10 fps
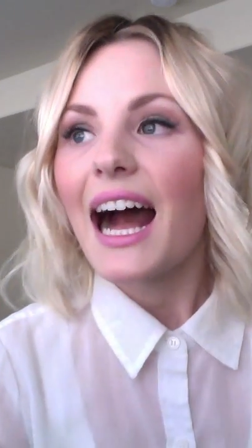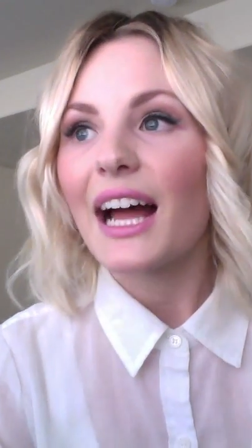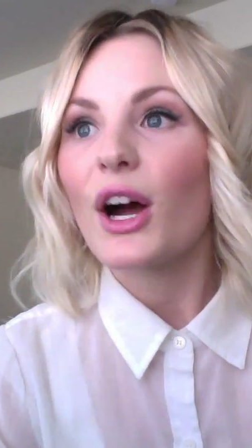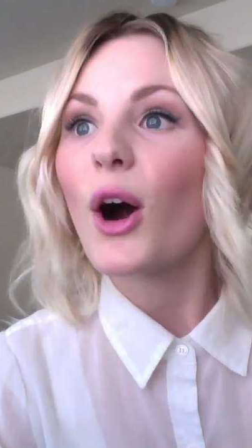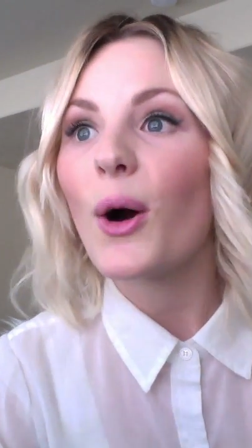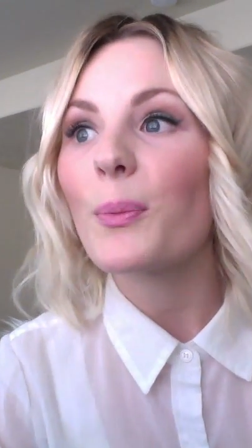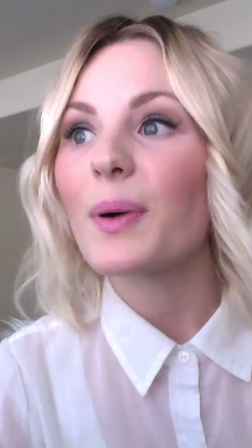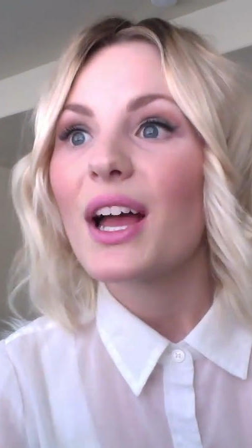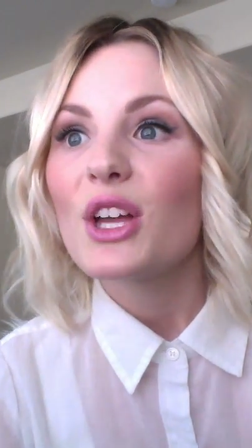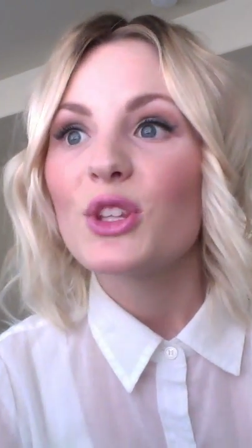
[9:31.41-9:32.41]
I
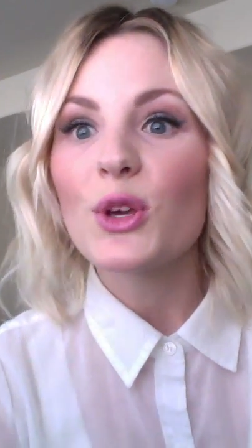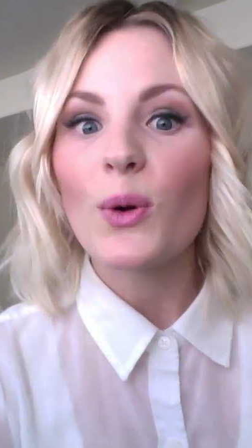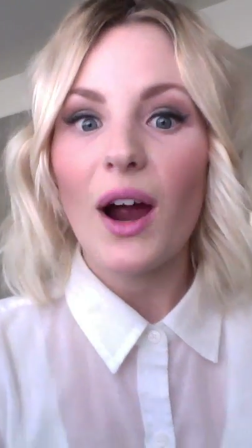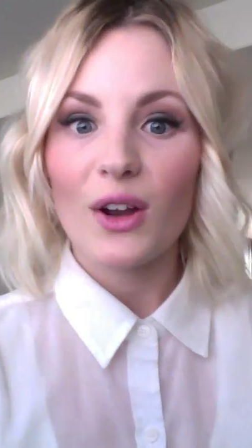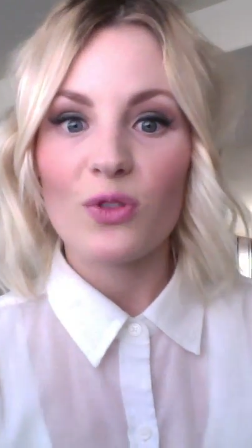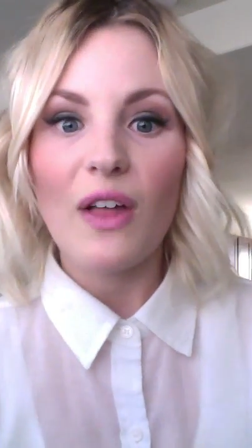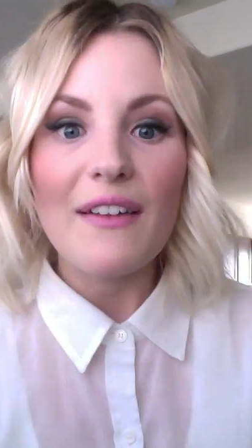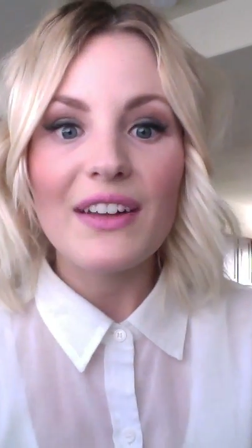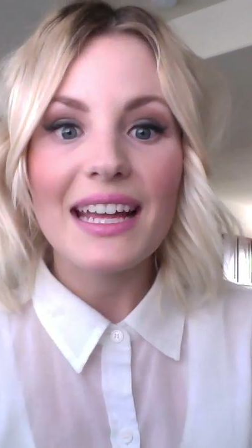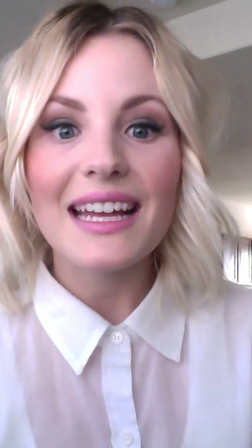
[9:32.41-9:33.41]
hope you are
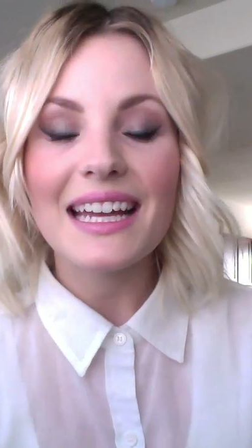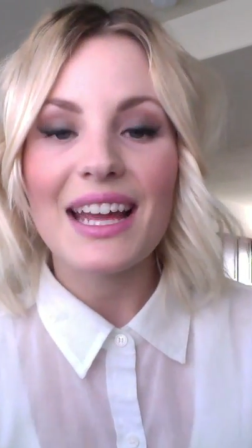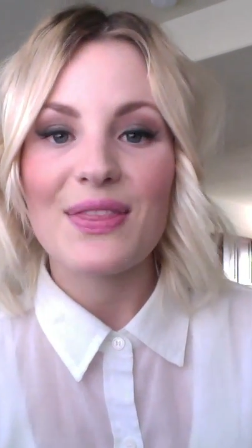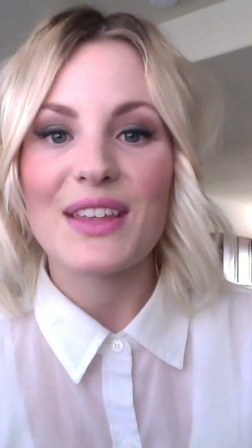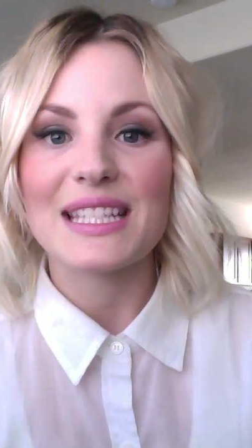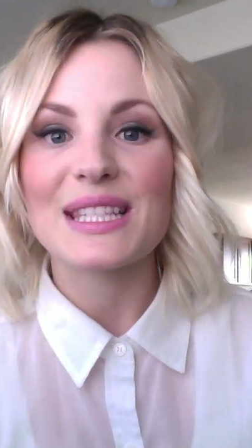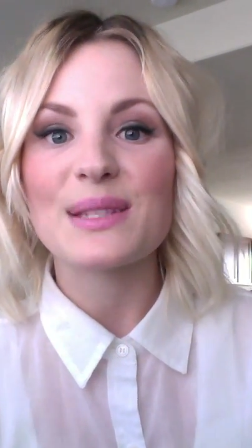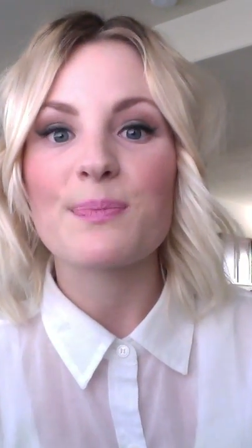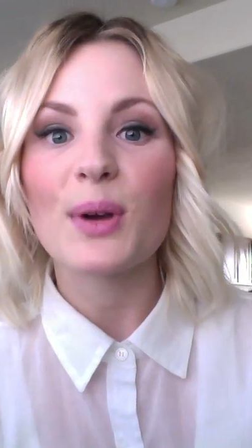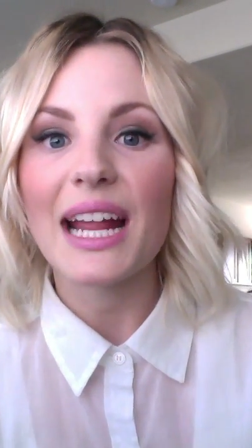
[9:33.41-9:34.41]
loving this
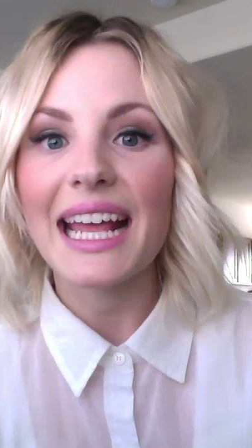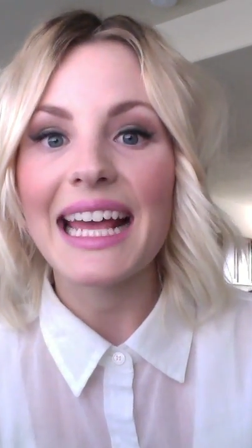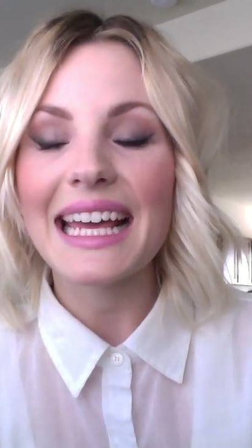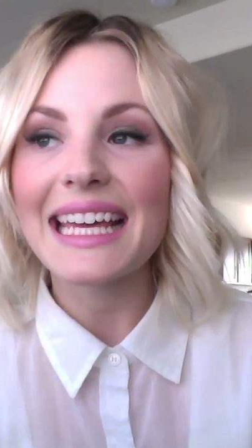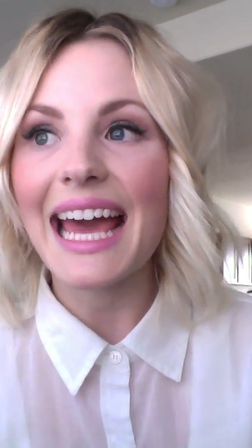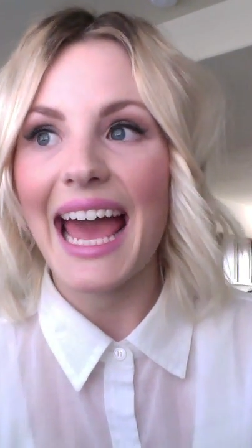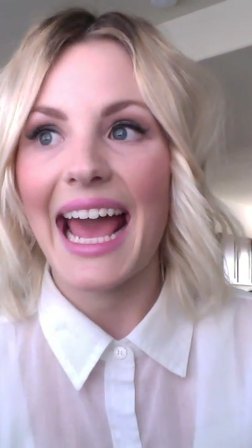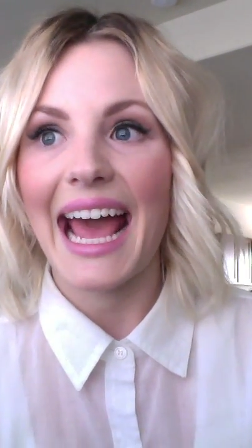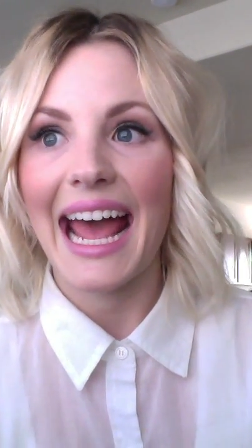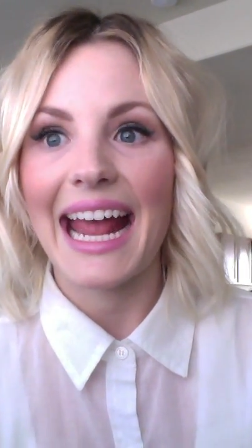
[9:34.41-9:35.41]
spring
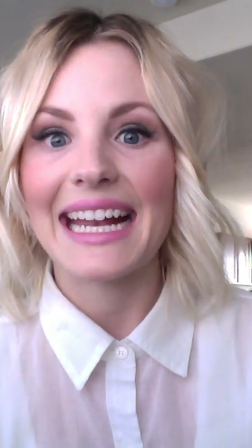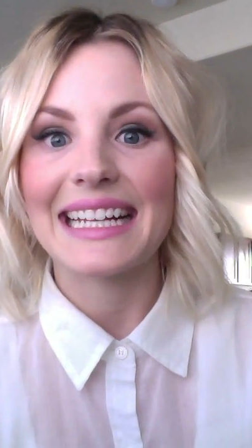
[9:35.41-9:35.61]
and